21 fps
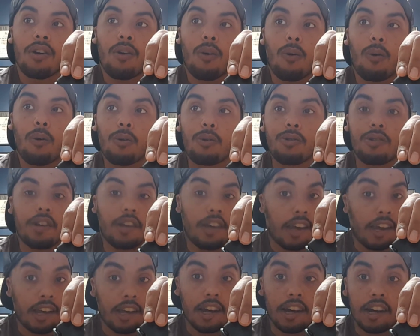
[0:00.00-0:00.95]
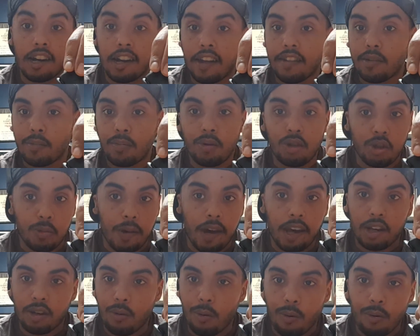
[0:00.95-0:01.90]
Or, hey, I'm going to have to push
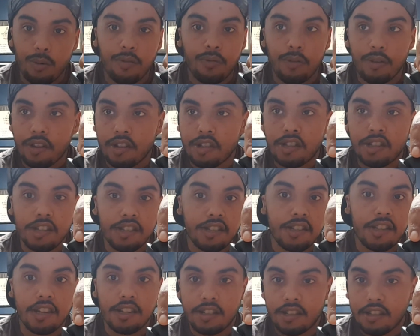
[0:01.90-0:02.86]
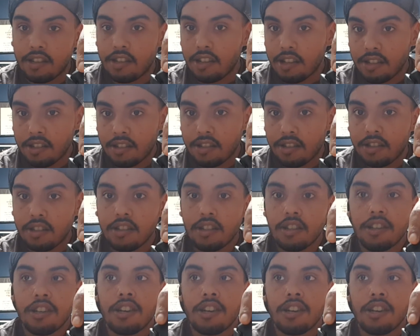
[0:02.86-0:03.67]
back your order for this, this, this, and this.